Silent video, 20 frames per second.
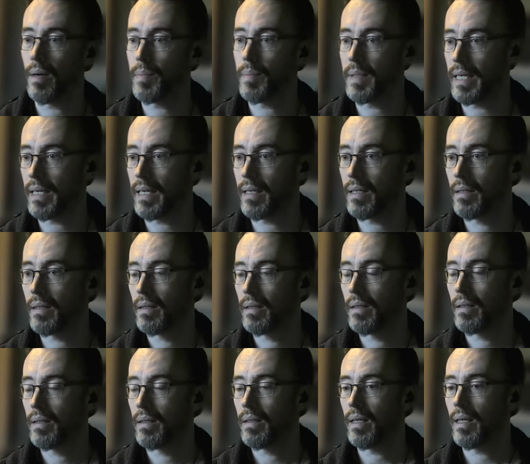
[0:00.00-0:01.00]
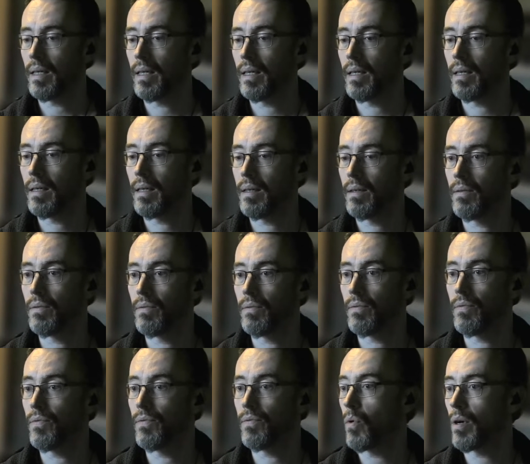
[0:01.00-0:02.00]
in a year's time, depending on what the landscape
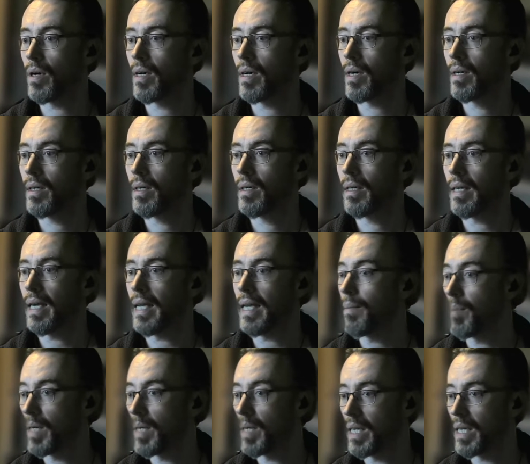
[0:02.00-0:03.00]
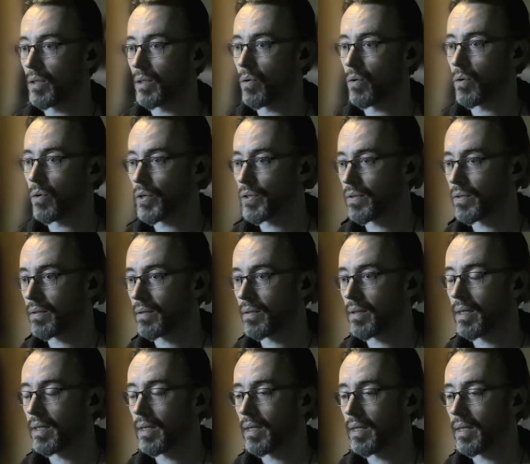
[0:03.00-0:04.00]
looks like, hope to have an
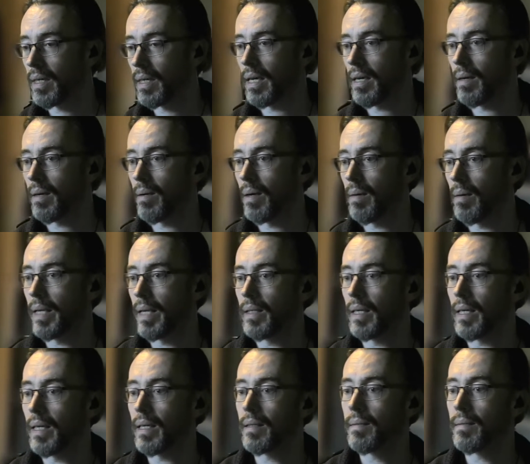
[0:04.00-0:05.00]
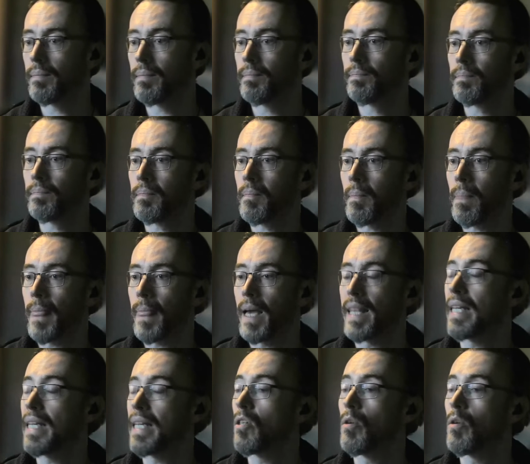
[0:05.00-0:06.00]
update for
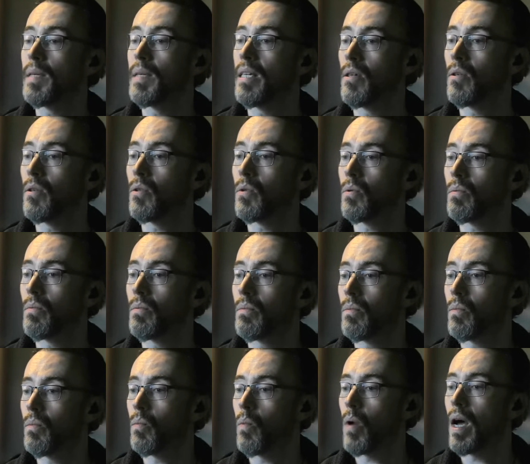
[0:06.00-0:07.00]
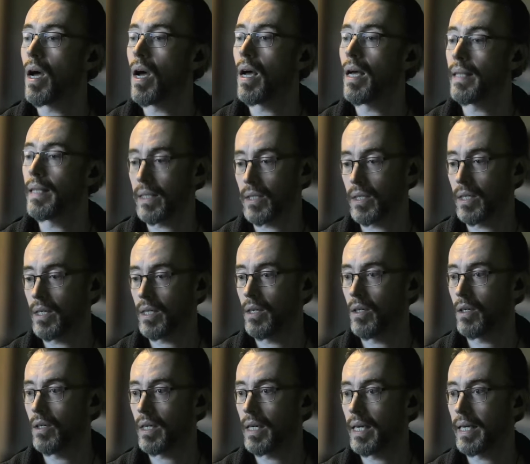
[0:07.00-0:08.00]
anybody on the course
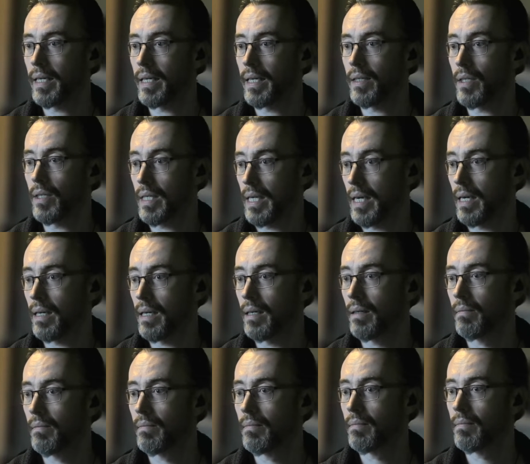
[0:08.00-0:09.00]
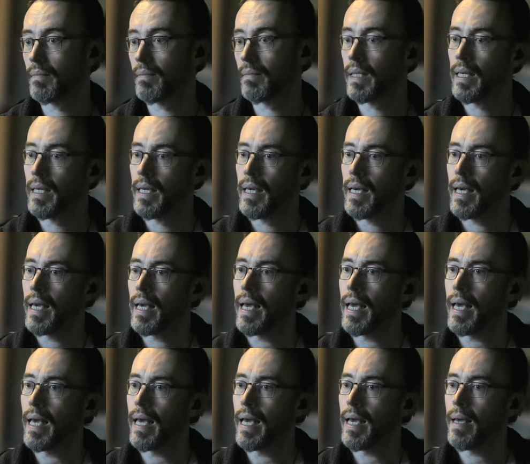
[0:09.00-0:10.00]
about that. I think nobody knows
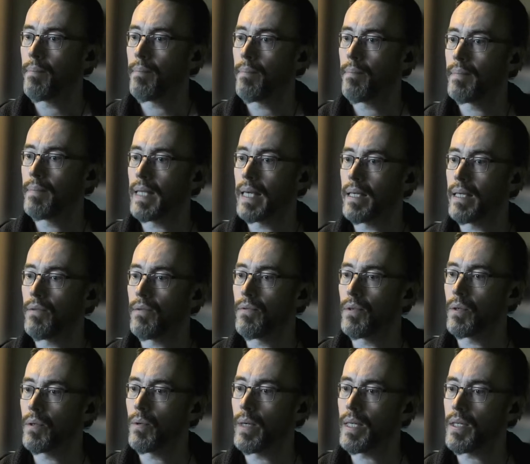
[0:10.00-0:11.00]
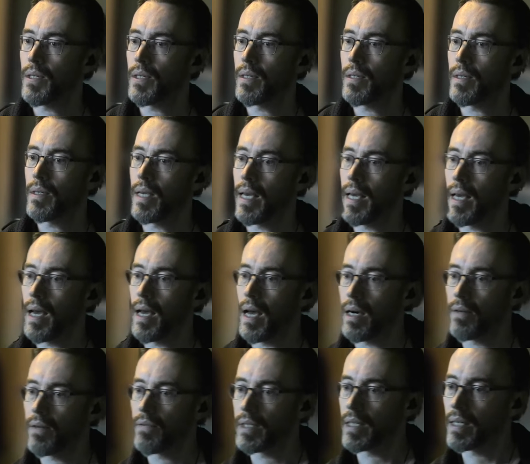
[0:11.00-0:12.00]
what that's going to look like just
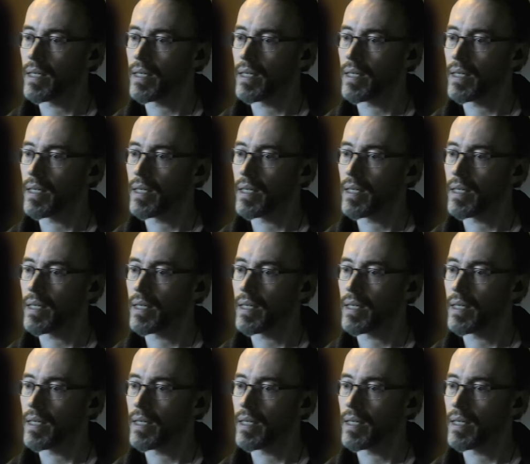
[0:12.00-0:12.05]
yet.